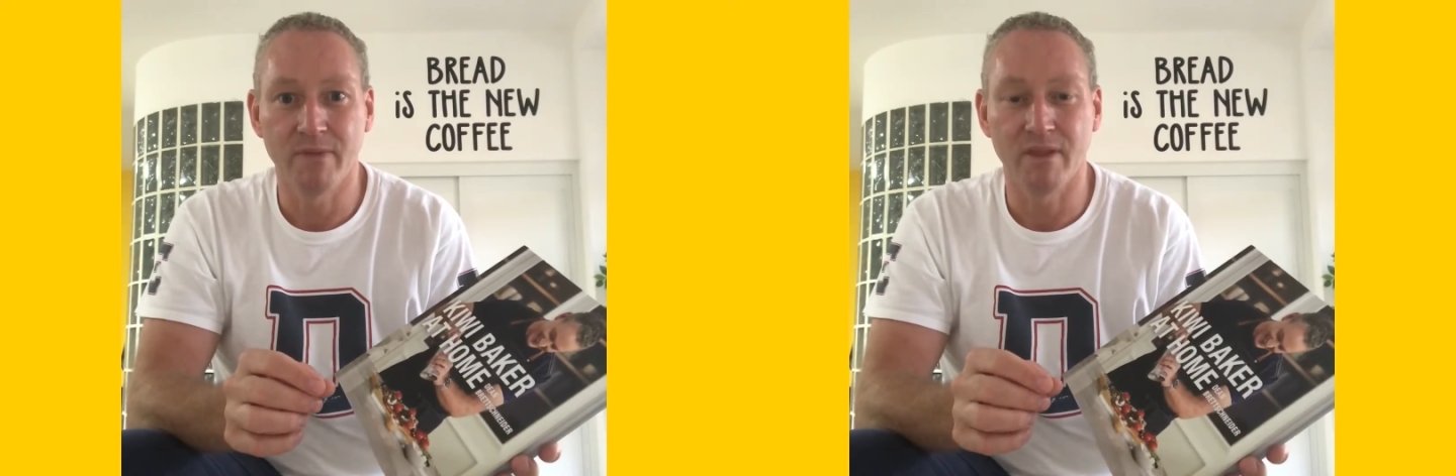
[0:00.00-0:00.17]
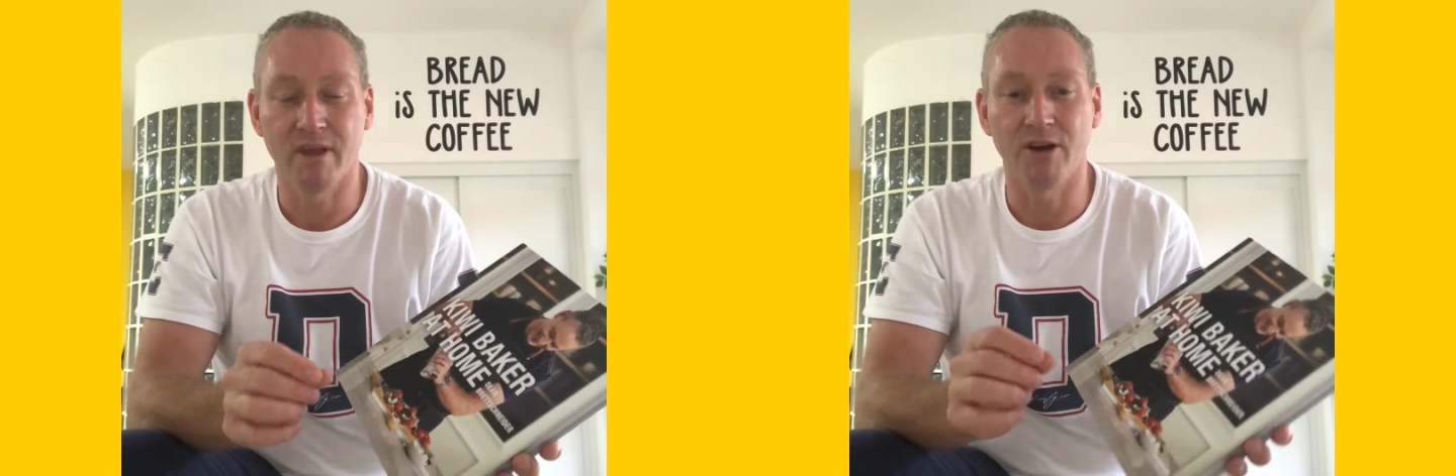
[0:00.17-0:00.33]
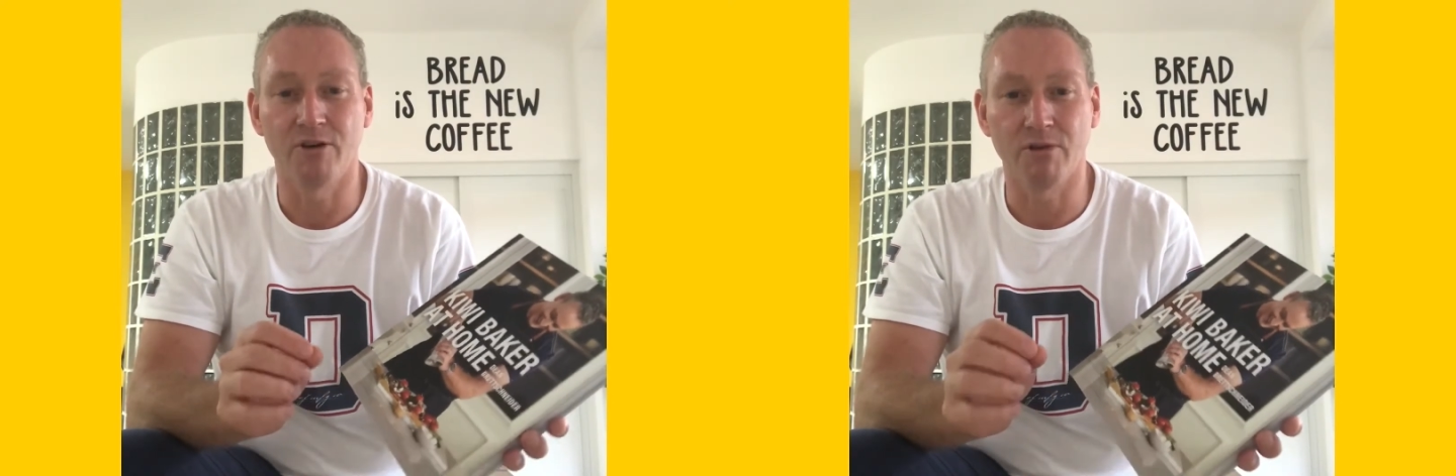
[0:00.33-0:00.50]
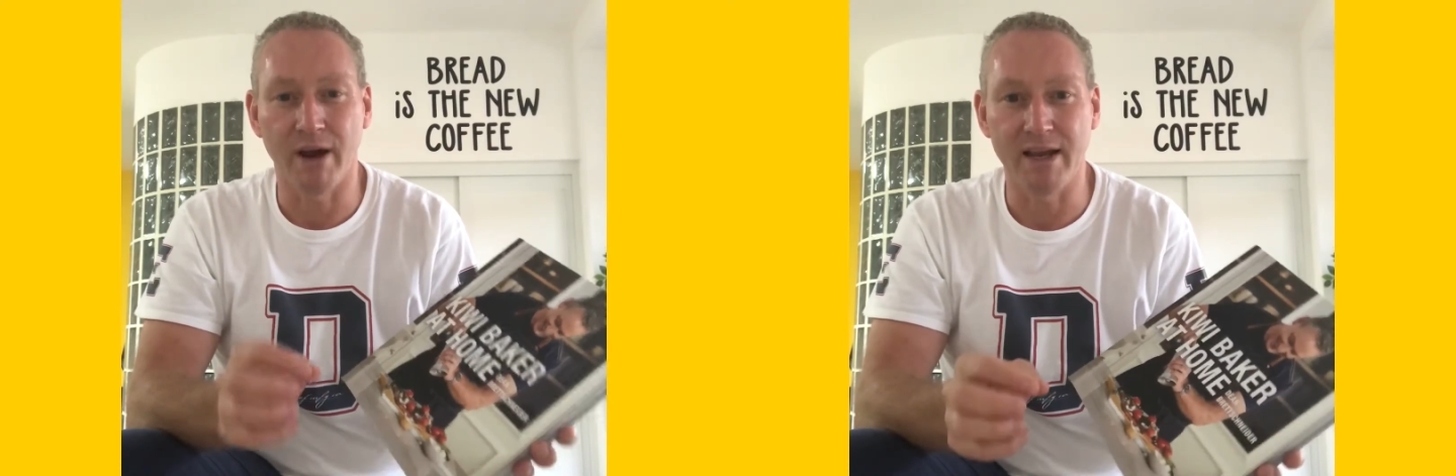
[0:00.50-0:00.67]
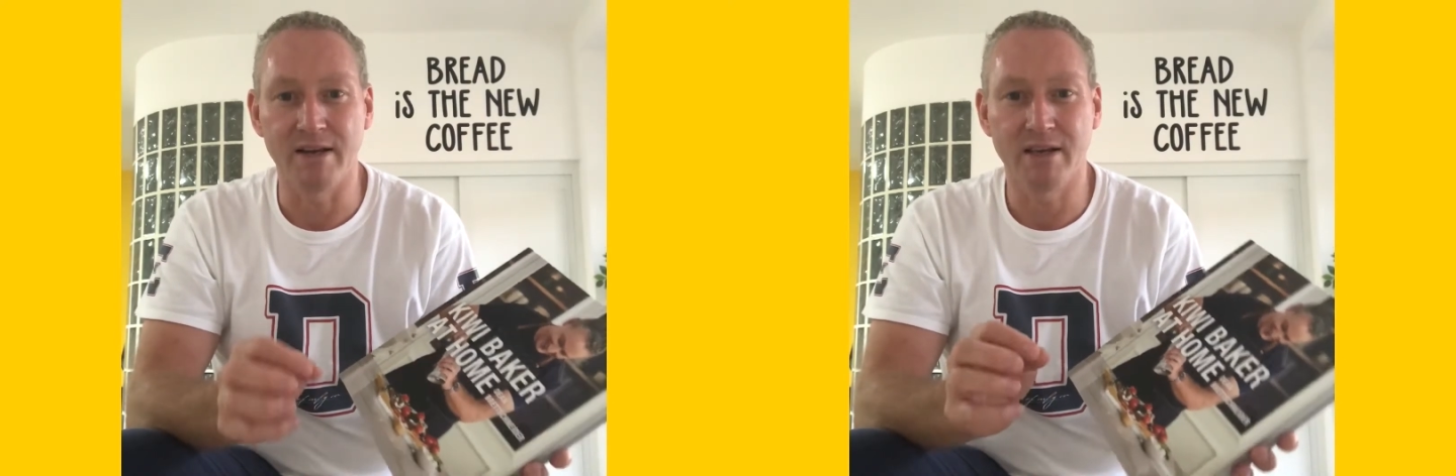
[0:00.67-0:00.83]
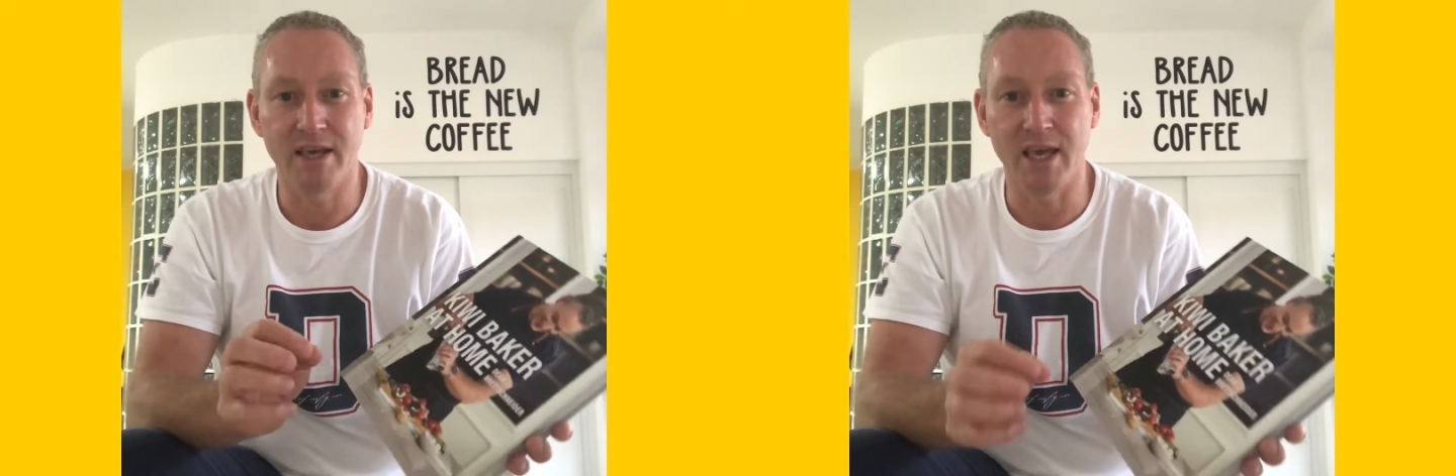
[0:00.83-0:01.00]
The
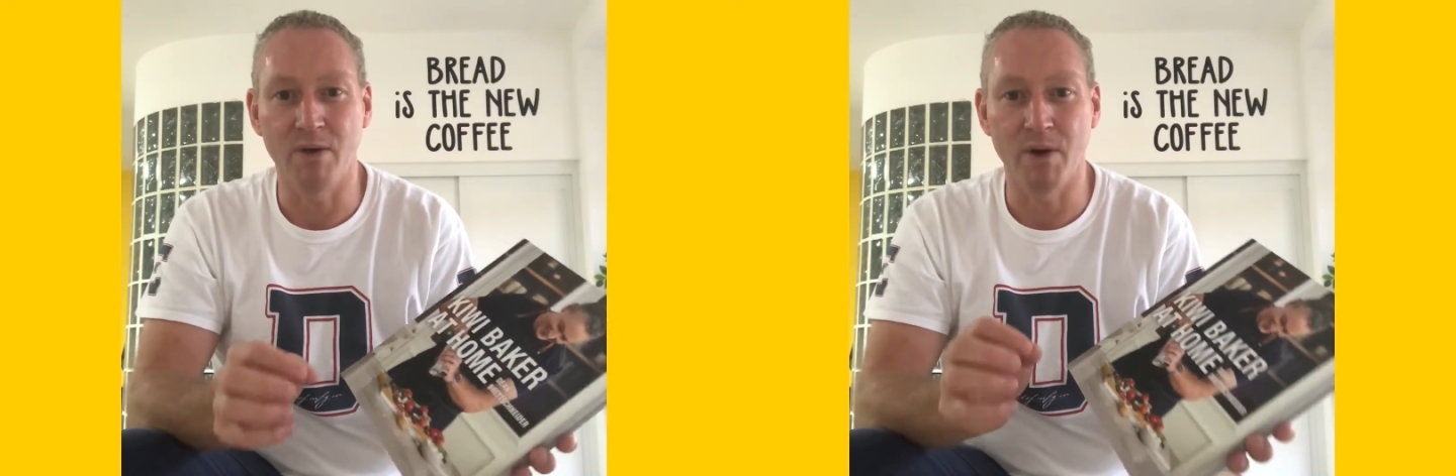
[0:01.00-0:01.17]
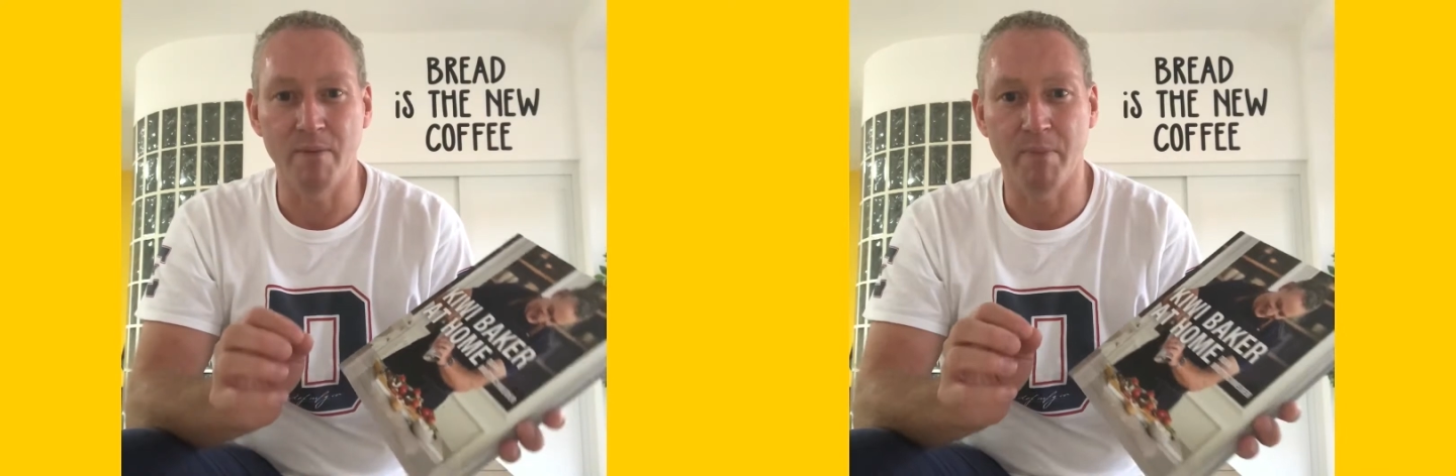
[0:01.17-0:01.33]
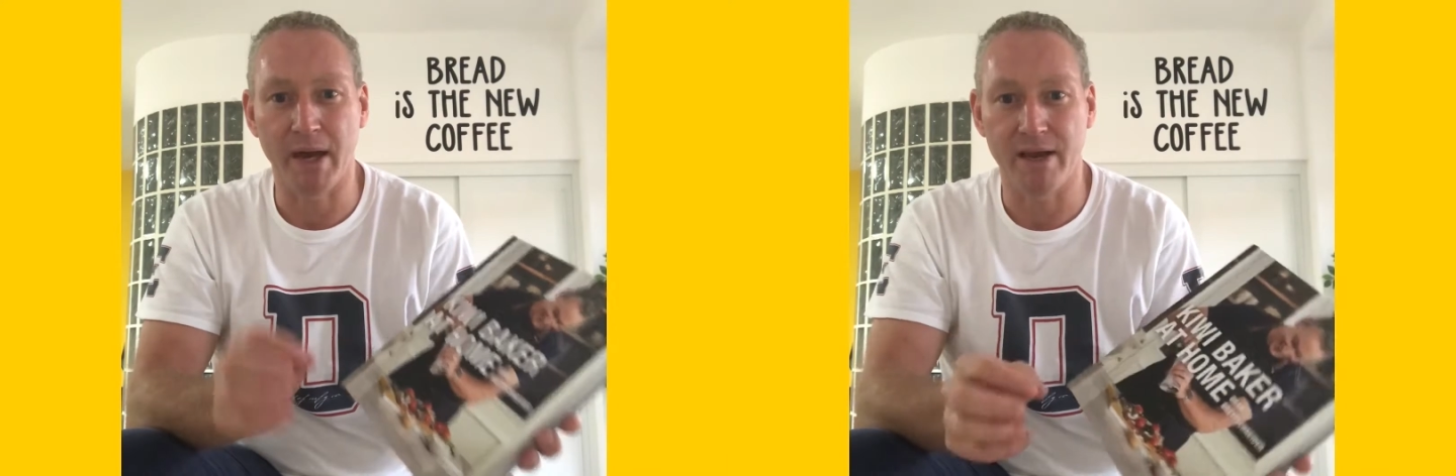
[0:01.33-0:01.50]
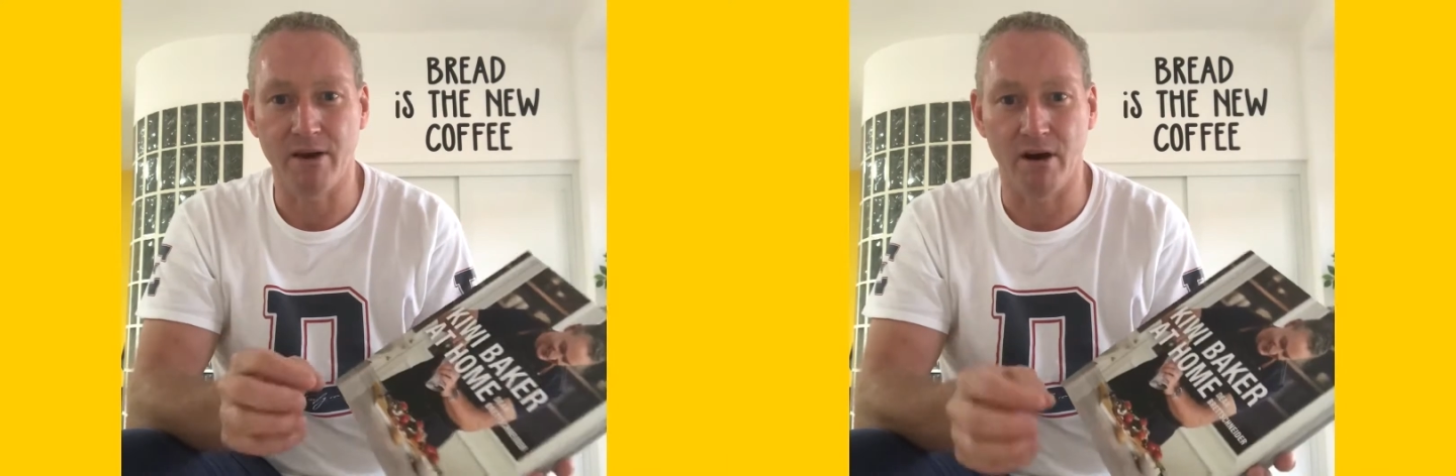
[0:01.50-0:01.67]
Great Kiwi Bake